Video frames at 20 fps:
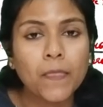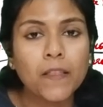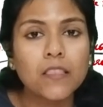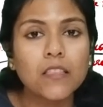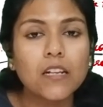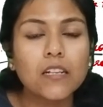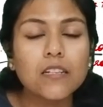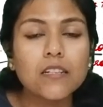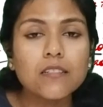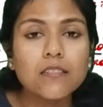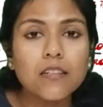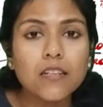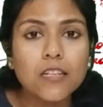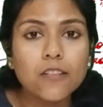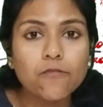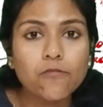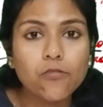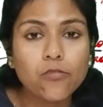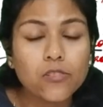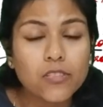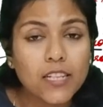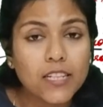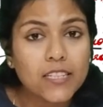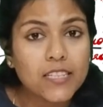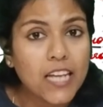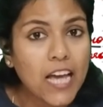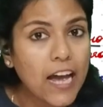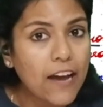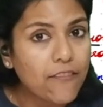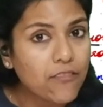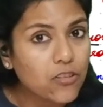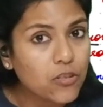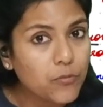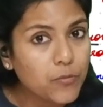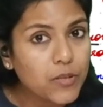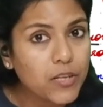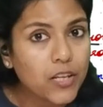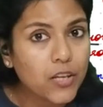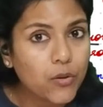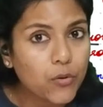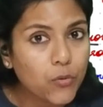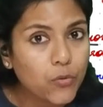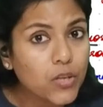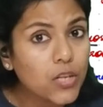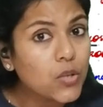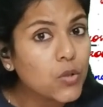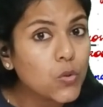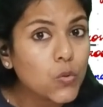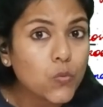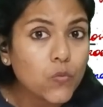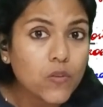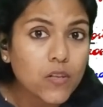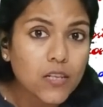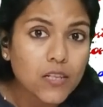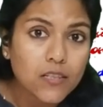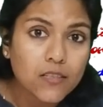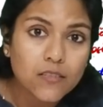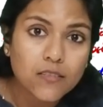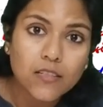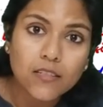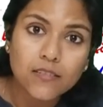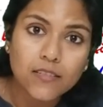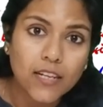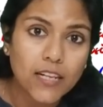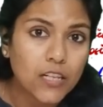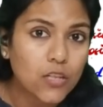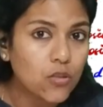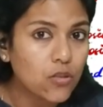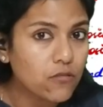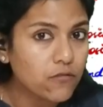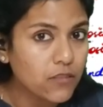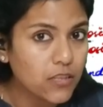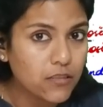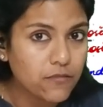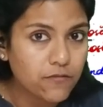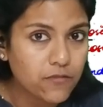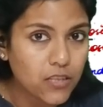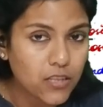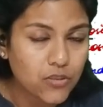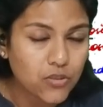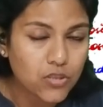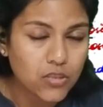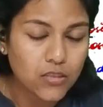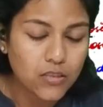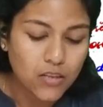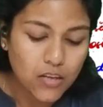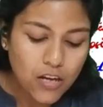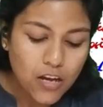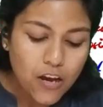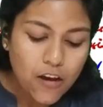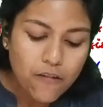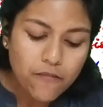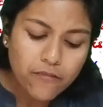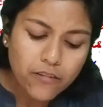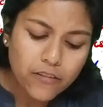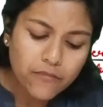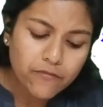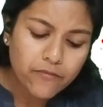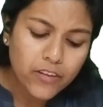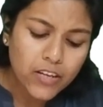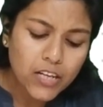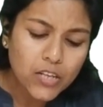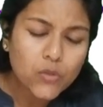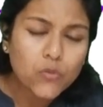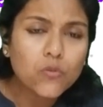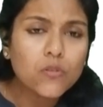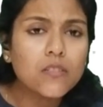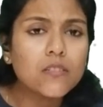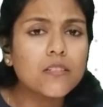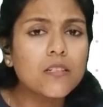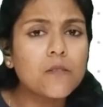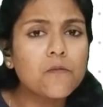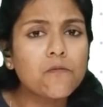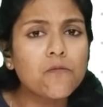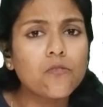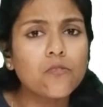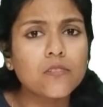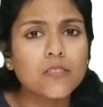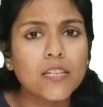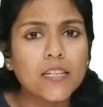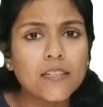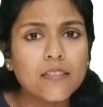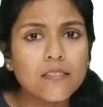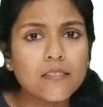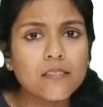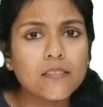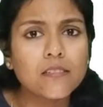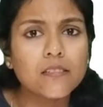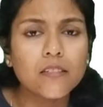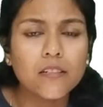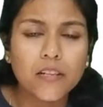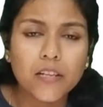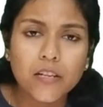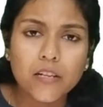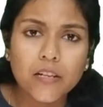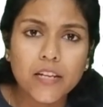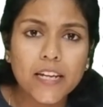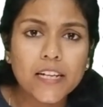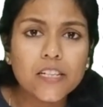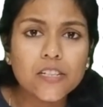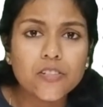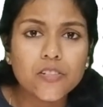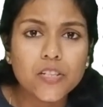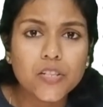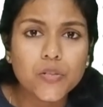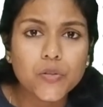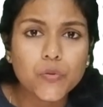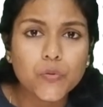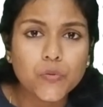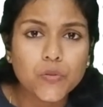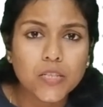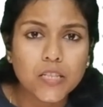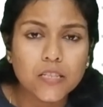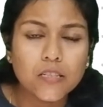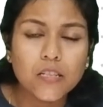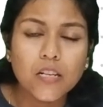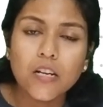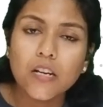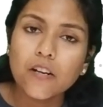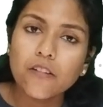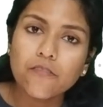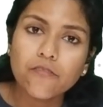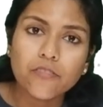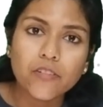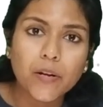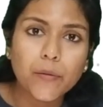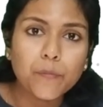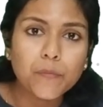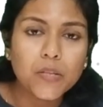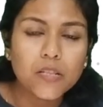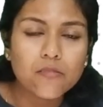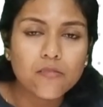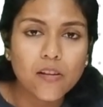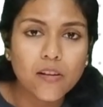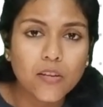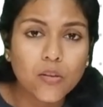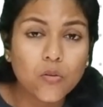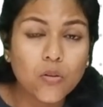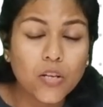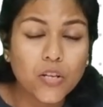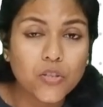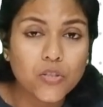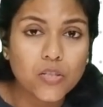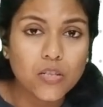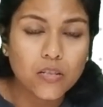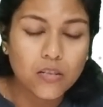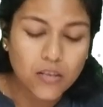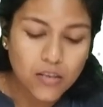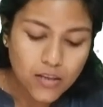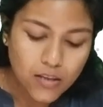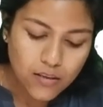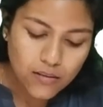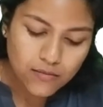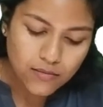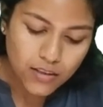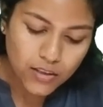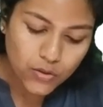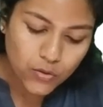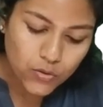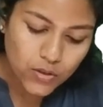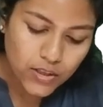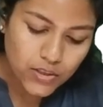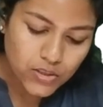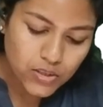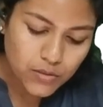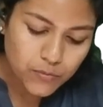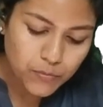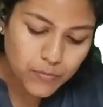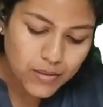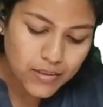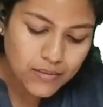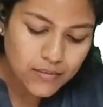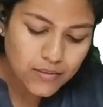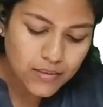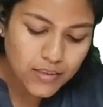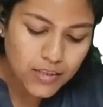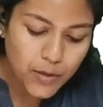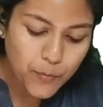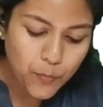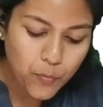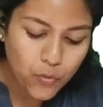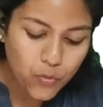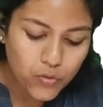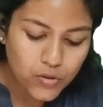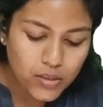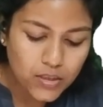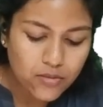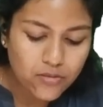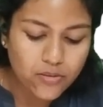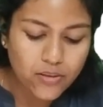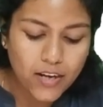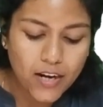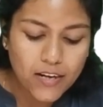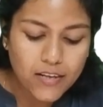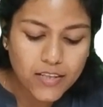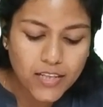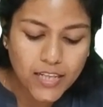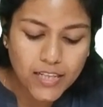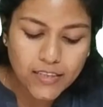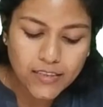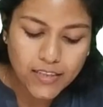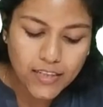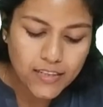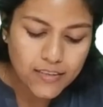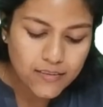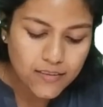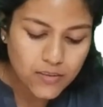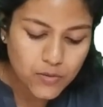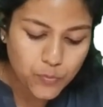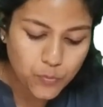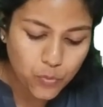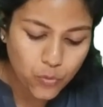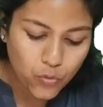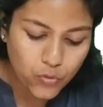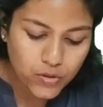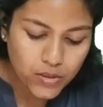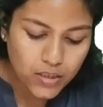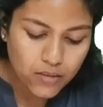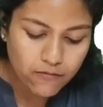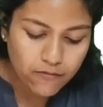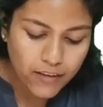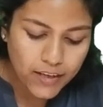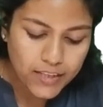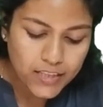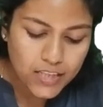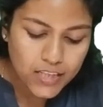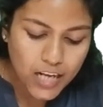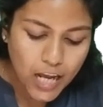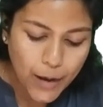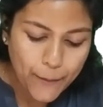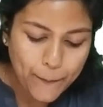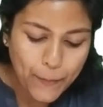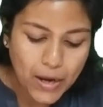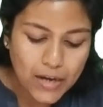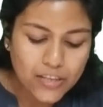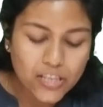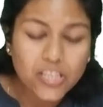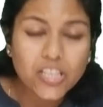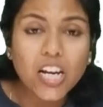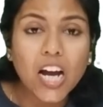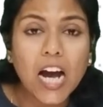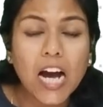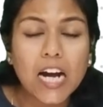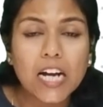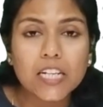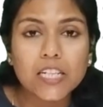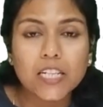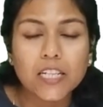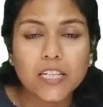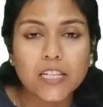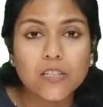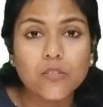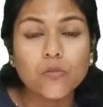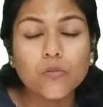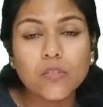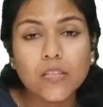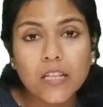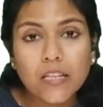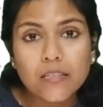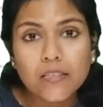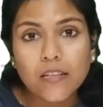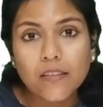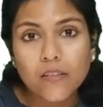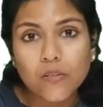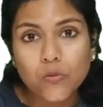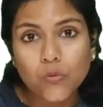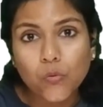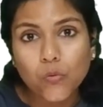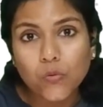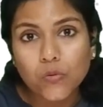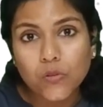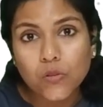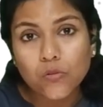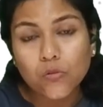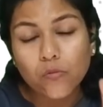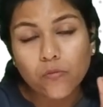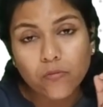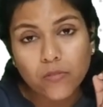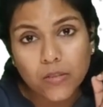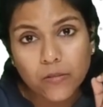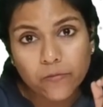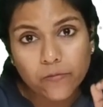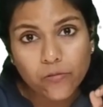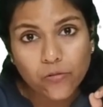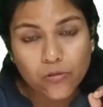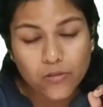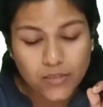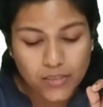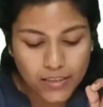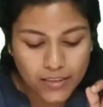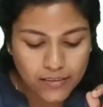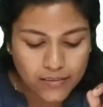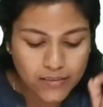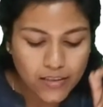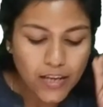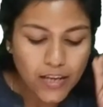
That is, the lymphocytes have to be recruited towards the site of infection. From where do these lymphocytes get recruited? From the circulation. Circulation means here portal tract contains this portal vein and hepatic artery. So these are the sources of lymphocytes.